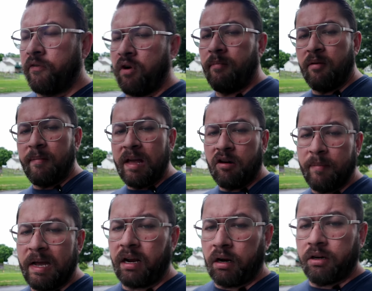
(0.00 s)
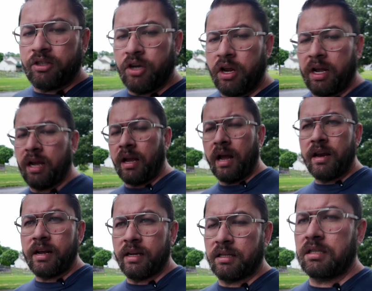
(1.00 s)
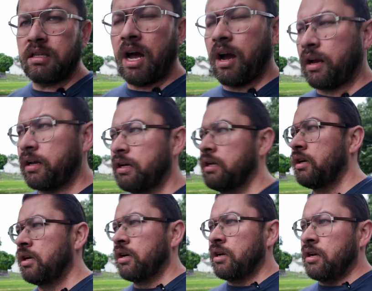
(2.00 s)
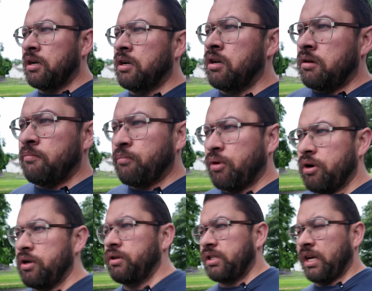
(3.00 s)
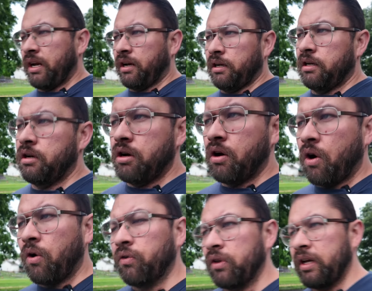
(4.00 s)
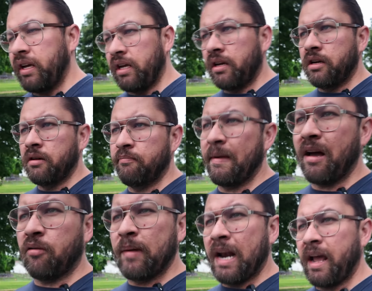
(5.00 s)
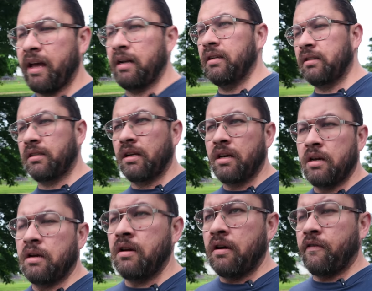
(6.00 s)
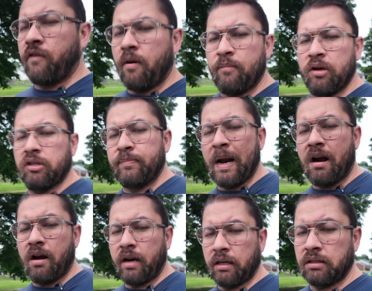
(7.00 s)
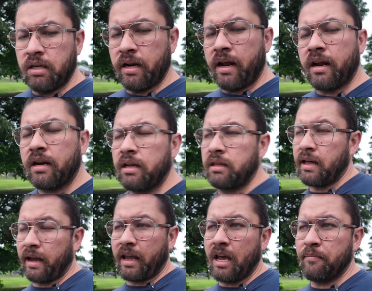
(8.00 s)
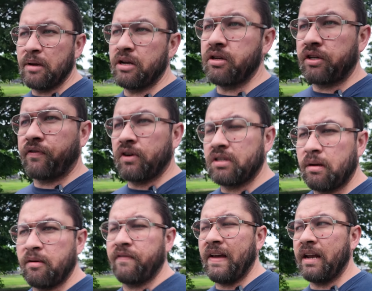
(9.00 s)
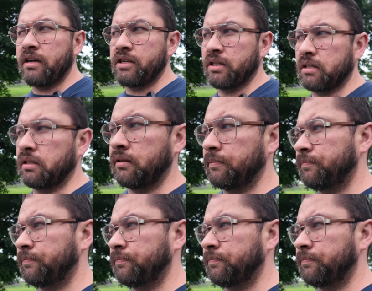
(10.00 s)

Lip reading: from a male maker. So you can kind of get stuck producing only male bananas from those pairings. And that can be used for some advantages.